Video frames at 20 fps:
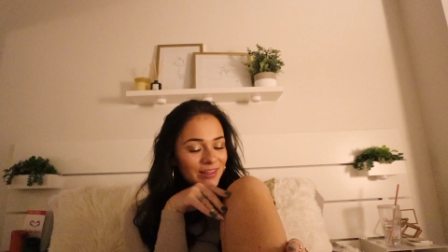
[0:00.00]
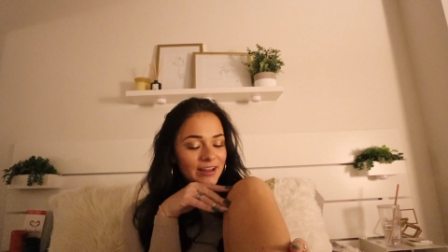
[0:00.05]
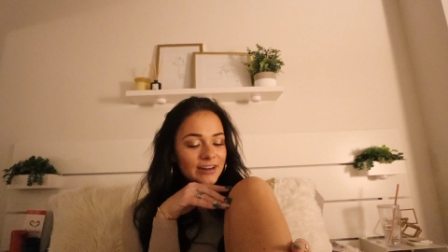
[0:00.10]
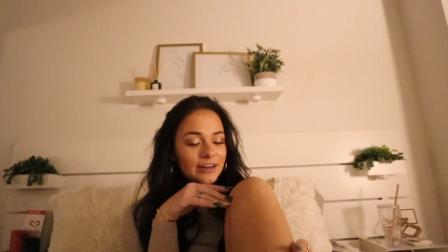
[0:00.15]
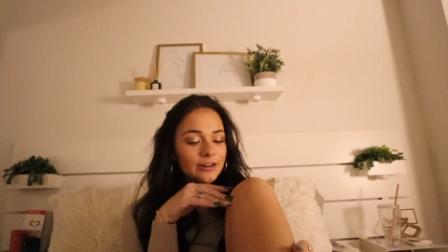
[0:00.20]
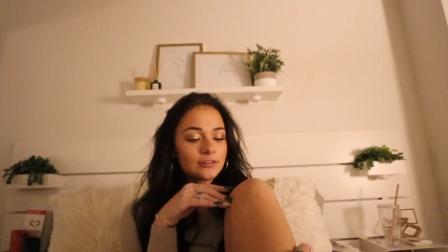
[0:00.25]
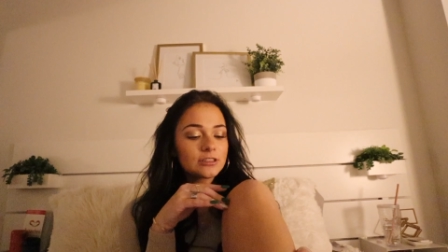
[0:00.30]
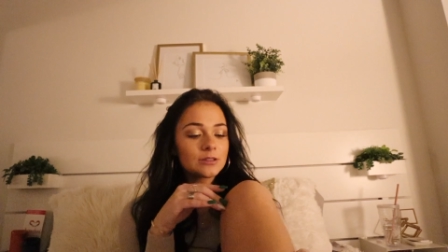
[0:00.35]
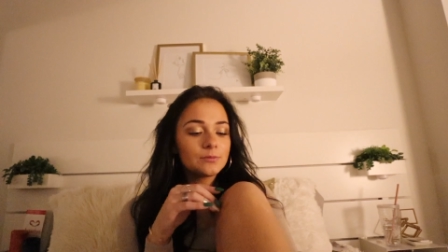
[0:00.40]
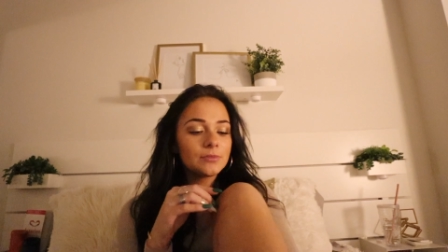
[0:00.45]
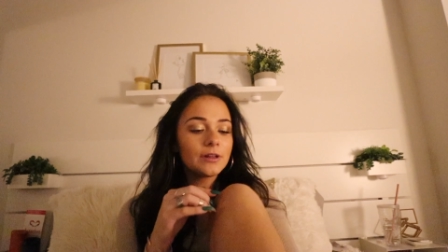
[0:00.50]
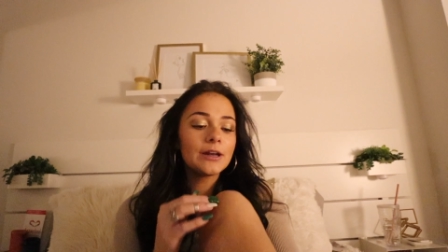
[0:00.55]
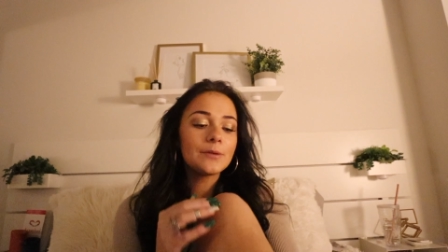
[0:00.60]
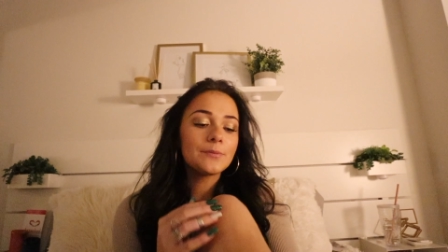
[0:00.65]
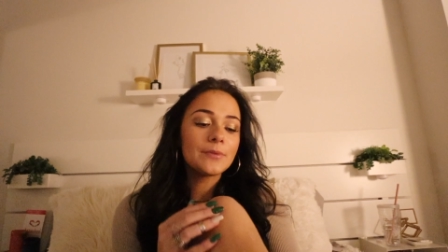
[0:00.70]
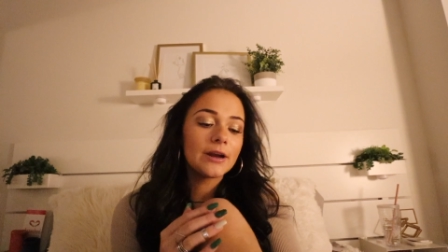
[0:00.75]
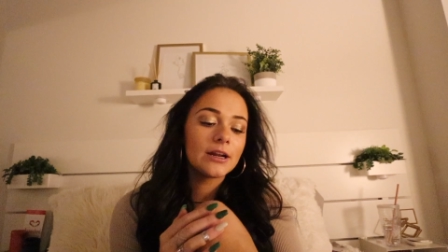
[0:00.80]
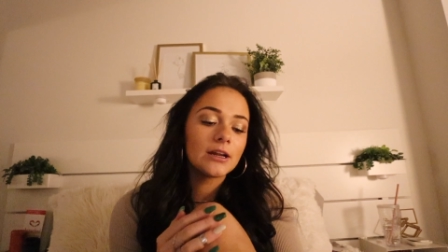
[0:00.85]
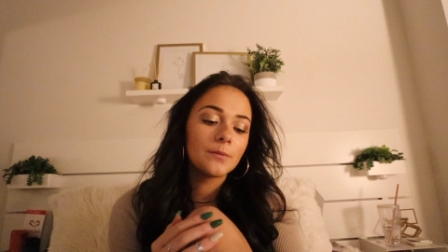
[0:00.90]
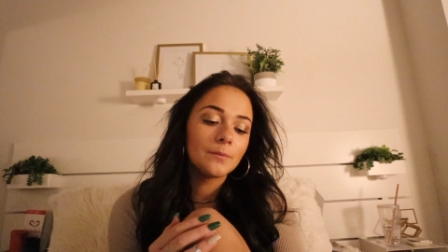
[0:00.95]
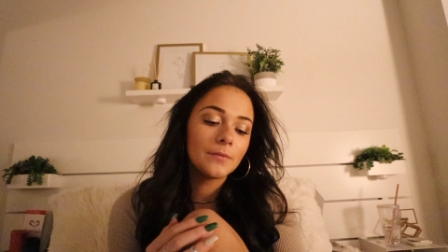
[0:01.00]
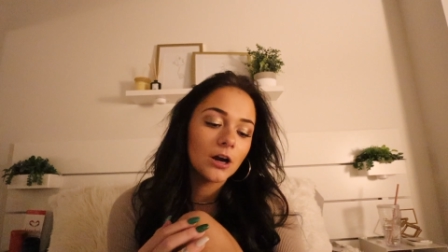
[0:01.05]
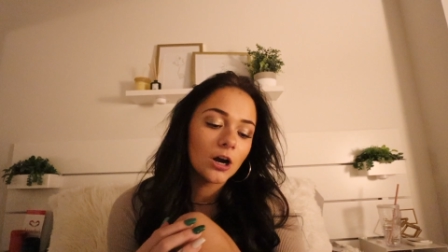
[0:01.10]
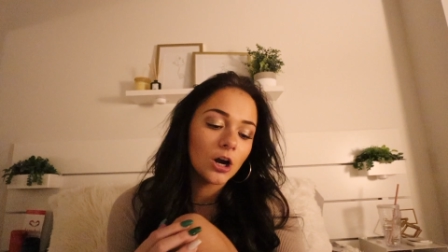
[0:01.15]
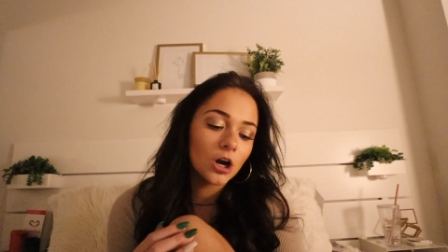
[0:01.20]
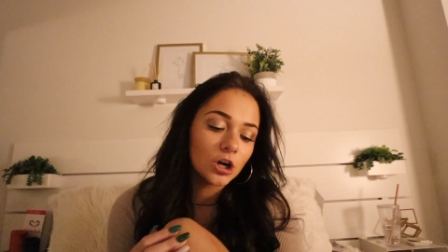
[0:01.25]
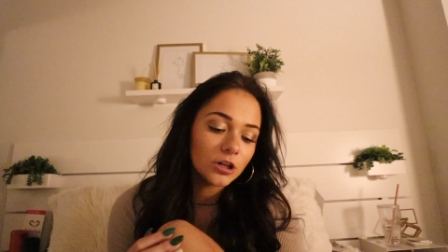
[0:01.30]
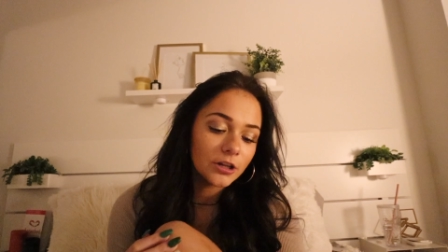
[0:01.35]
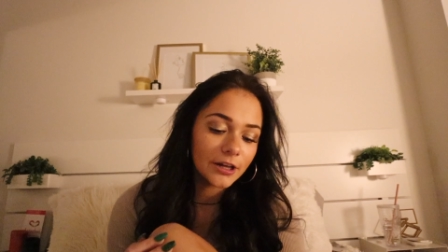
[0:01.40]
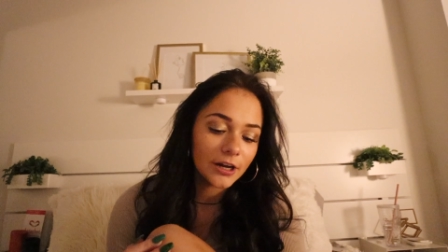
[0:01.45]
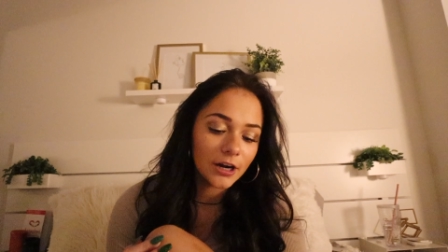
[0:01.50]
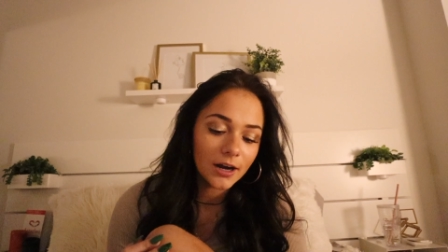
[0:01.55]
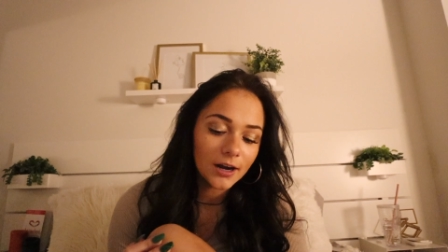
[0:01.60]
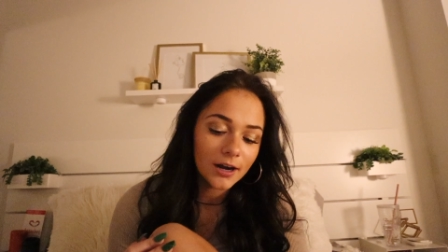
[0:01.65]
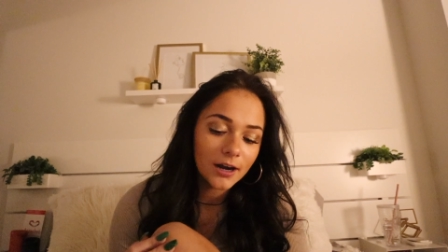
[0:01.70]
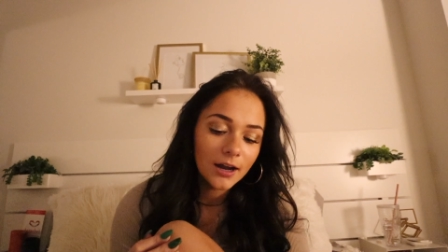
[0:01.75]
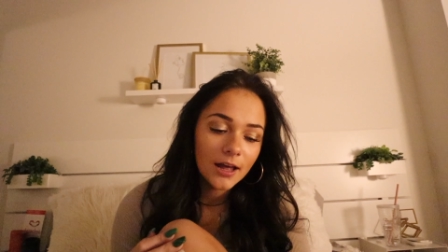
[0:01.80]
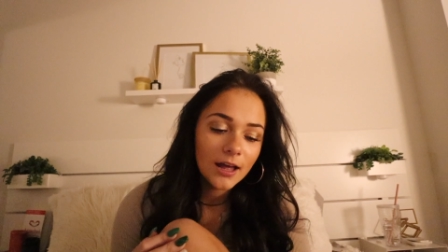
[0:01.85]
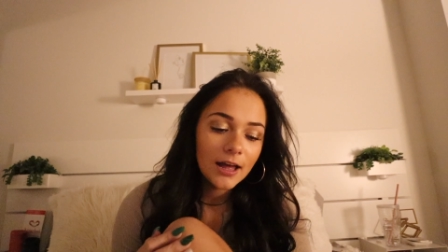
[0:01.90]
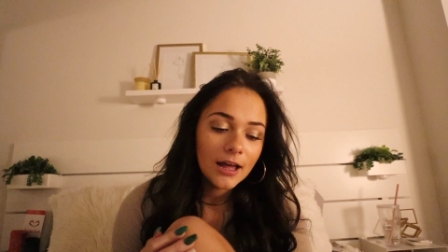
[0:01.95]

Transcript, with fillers: I know I was complaining about it earlier,